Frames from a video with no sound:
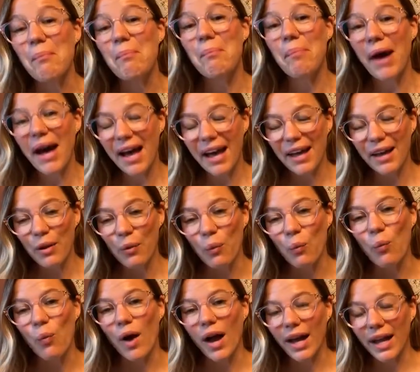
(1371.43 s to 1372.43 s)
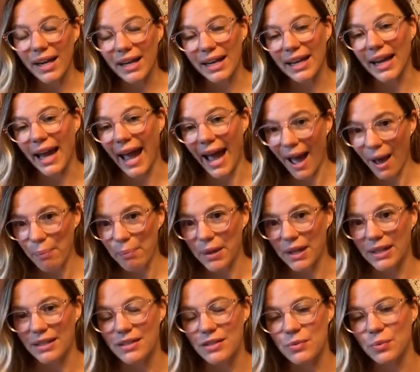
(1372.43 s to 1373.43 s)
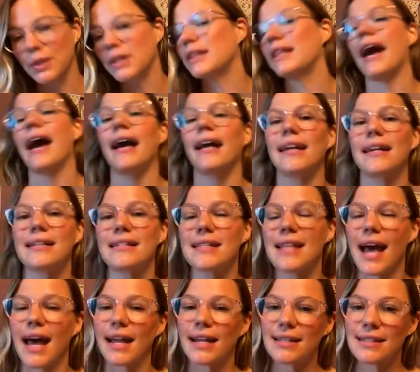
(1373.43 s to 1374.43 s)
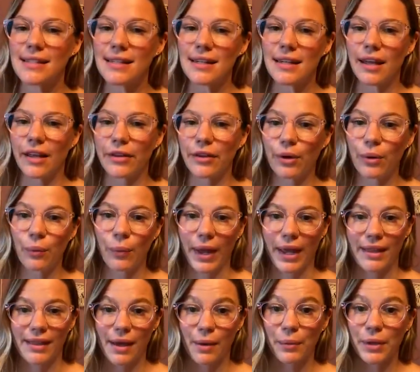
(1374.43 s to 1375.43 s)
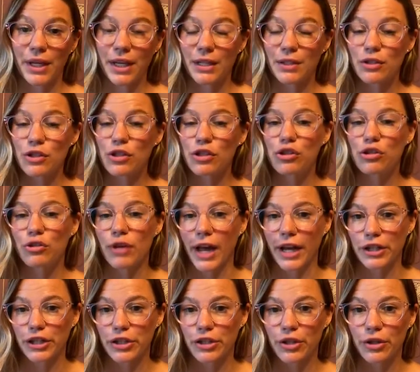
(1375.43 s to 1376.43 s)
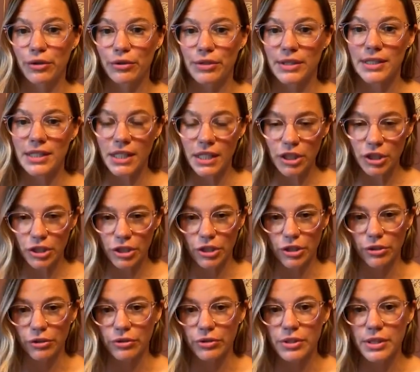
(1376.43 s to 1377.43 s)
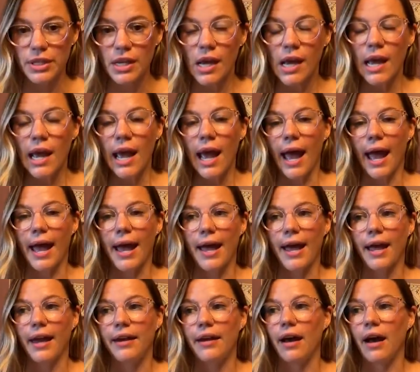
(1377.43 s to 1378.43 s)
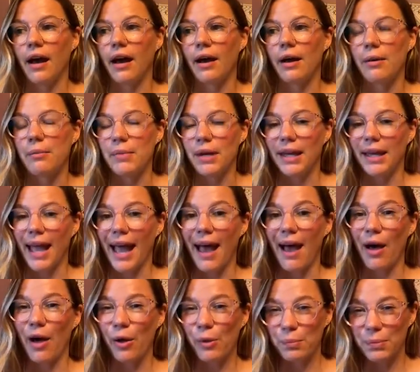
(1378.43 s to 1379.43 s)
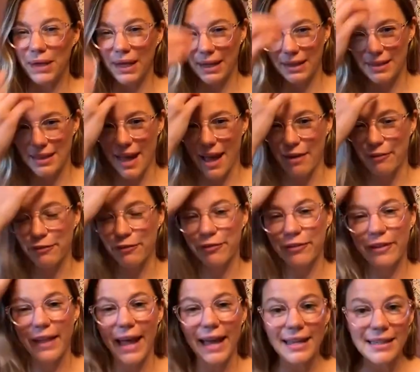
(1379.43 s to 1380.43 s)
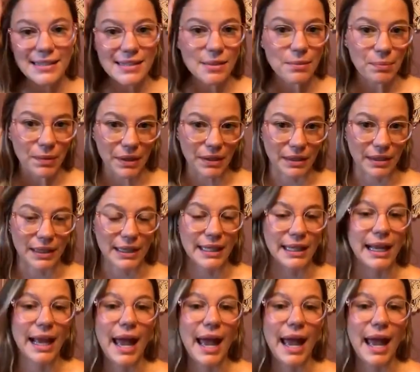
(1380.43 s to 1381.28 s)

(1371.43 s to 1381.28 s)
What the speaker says: But what happens with that is another way that we can stretch those tissues and help get that flexibility